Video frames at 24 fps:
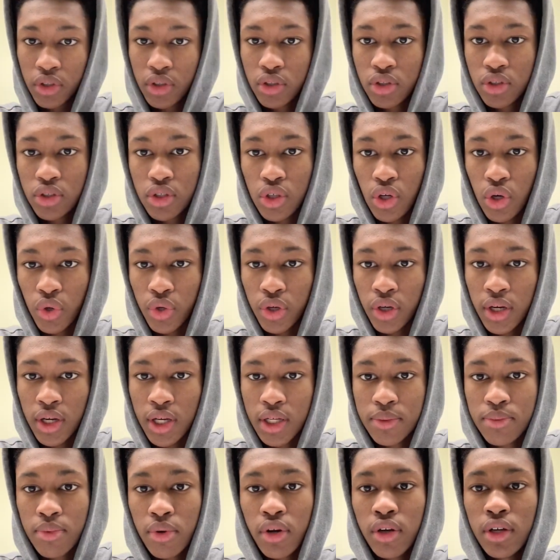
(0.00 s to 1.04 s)
So the
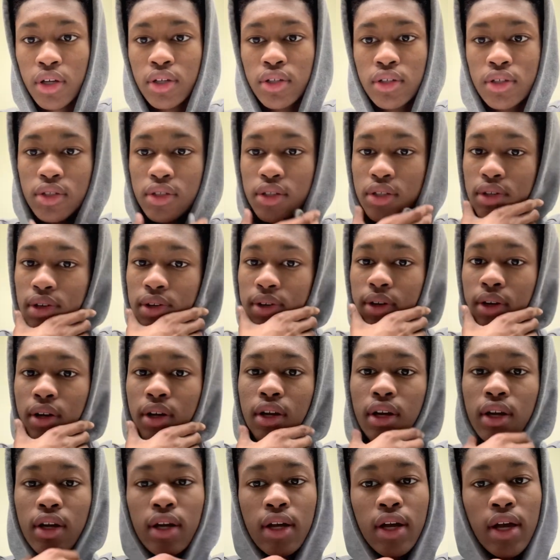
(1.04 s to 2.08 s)
next part is,
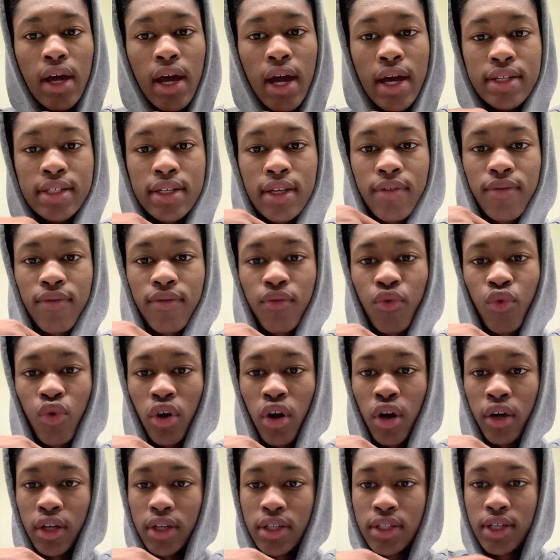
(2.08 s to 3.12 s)
as if we're
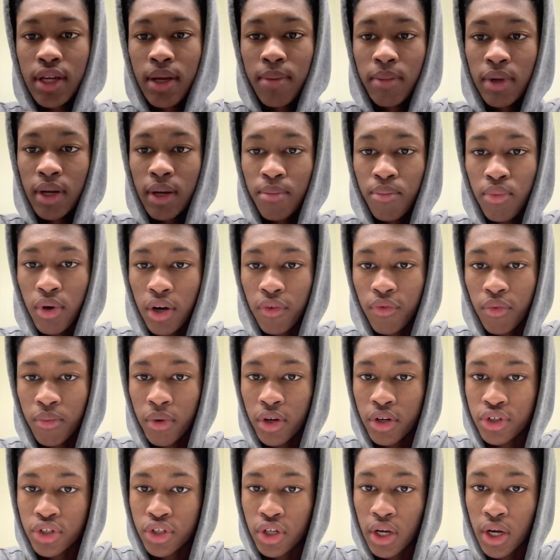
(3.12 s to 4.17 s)
on a 10-minute break from our
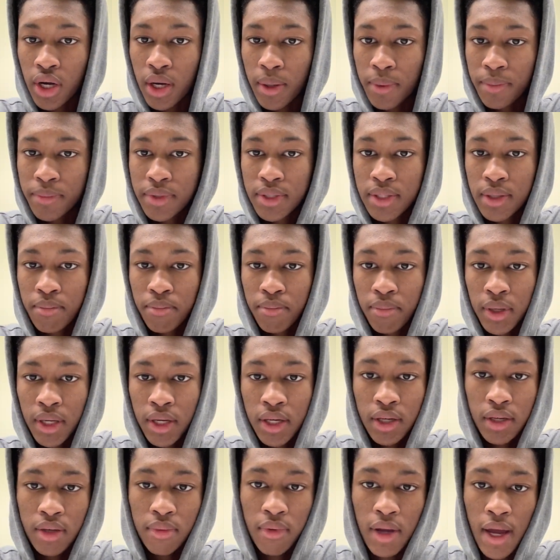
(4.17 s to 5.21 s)
jobs,
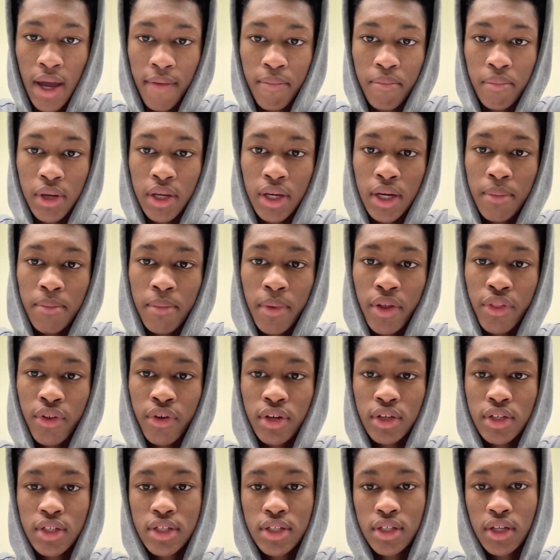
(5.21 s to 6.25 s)
being a mother
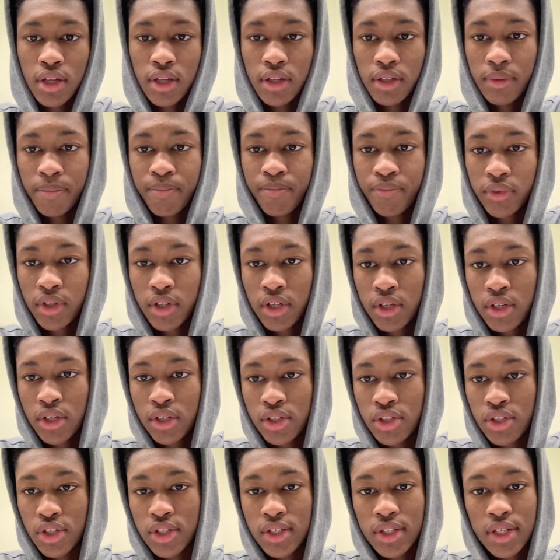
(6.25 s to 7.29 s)
and son,
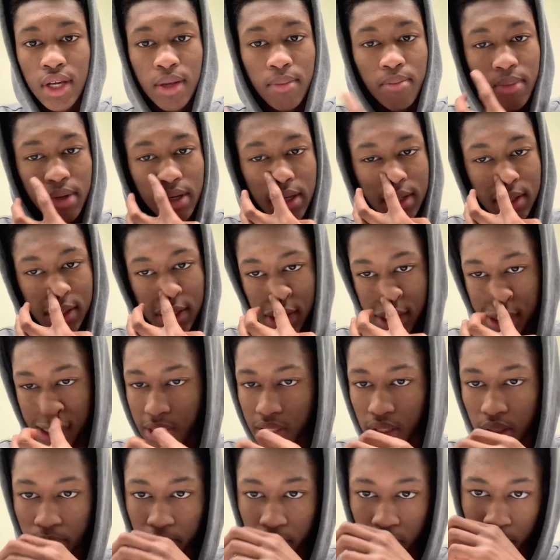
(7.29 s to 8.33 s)
just 10 minutes to
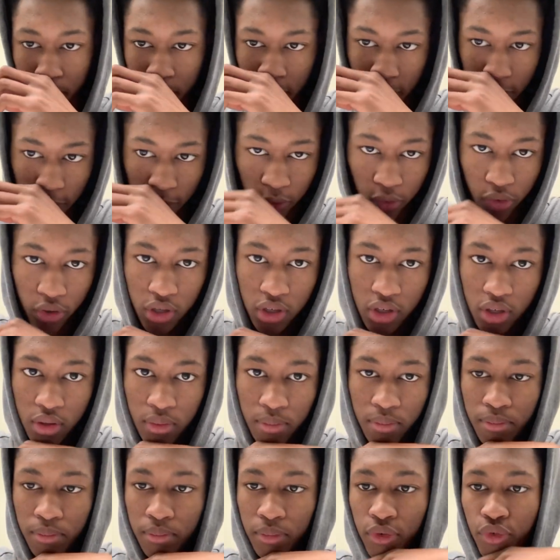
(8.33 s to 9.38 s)
steal a moment of
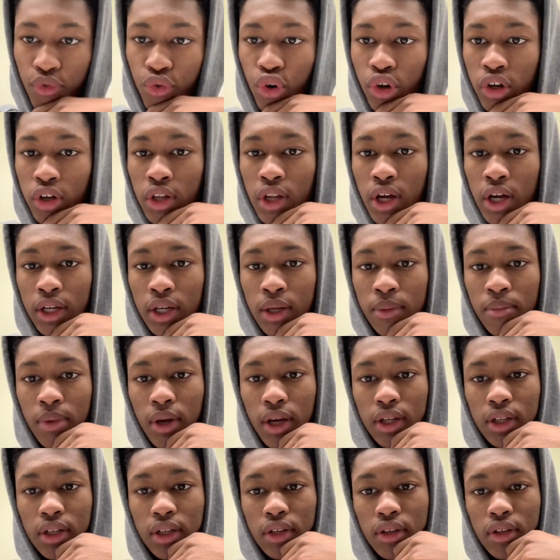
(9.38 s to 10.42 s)
freedom before clocking
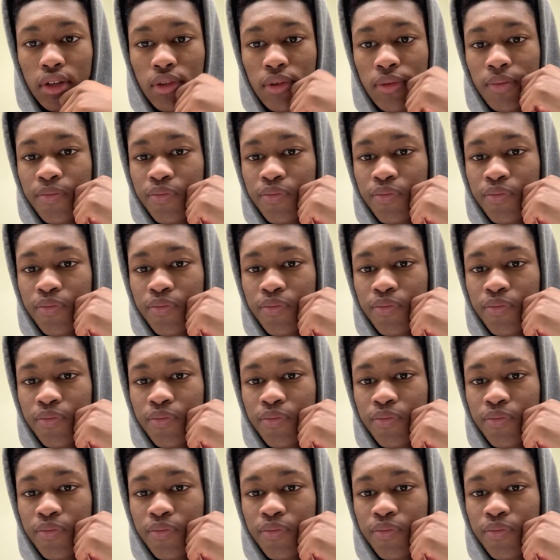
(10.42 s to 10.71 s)
back in.